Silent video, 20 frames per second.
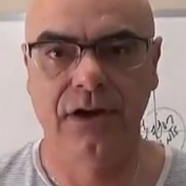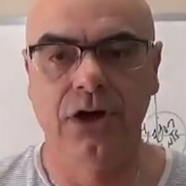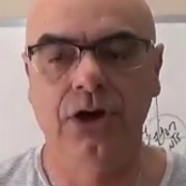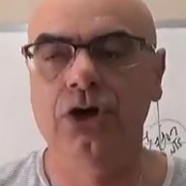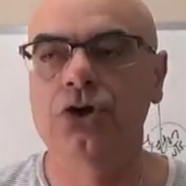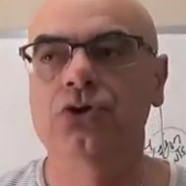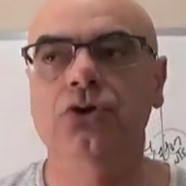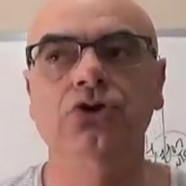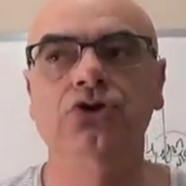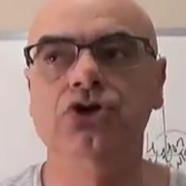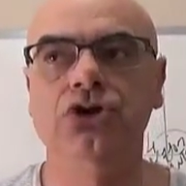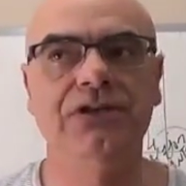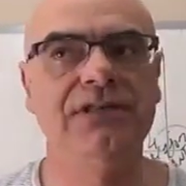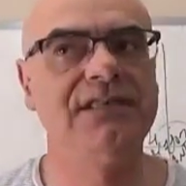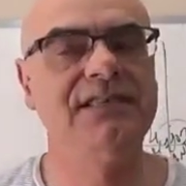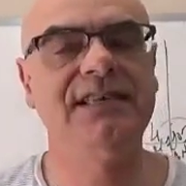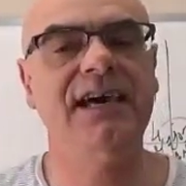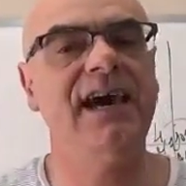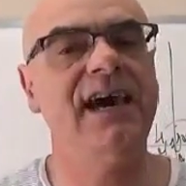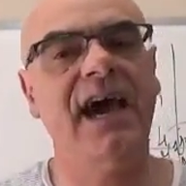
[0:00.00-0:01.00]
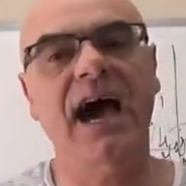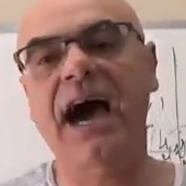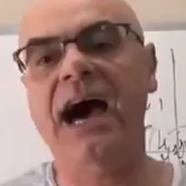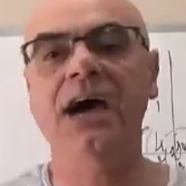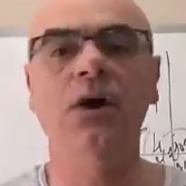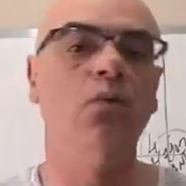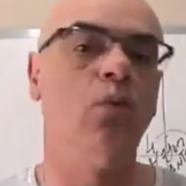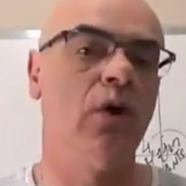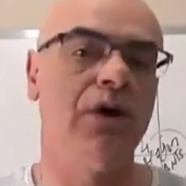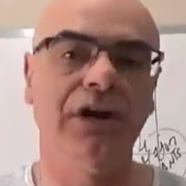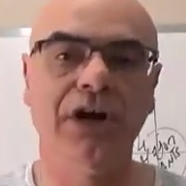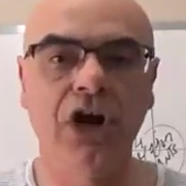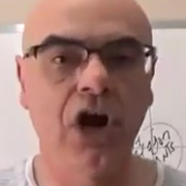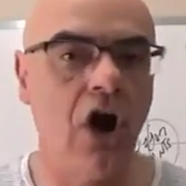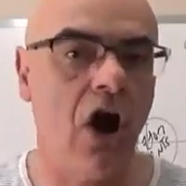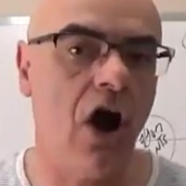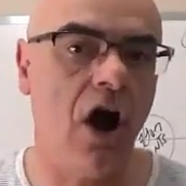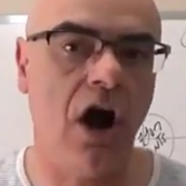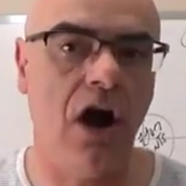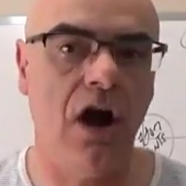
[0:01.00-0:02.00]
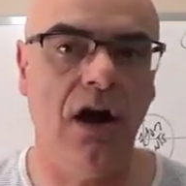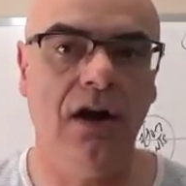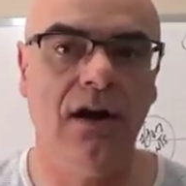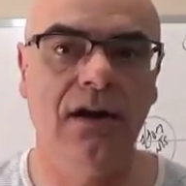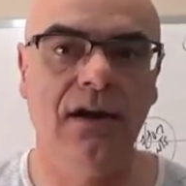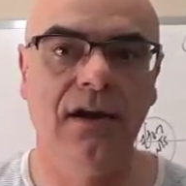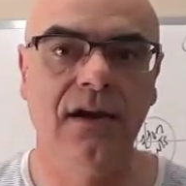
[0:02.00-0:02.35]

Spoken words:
You don't just say, I want a car.